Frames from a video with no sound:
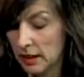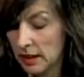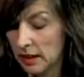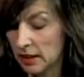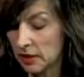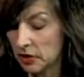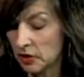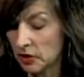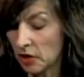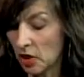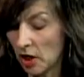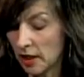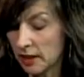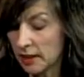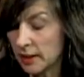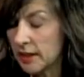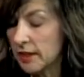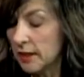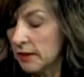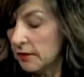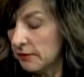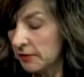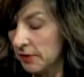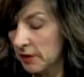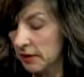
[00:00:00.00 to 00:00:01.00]
It's not a
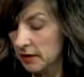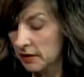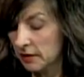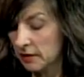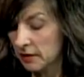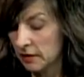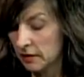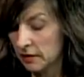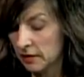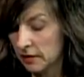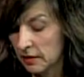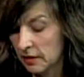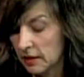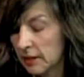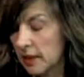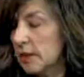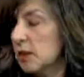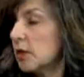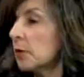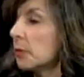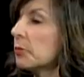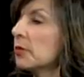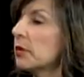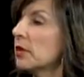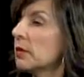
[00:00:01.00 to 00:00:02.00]
given, it's
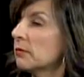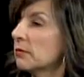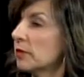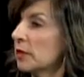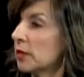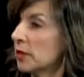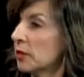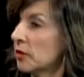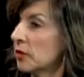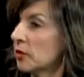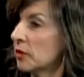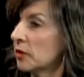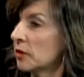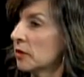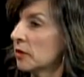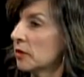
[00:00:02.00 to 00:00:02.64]
a privilege.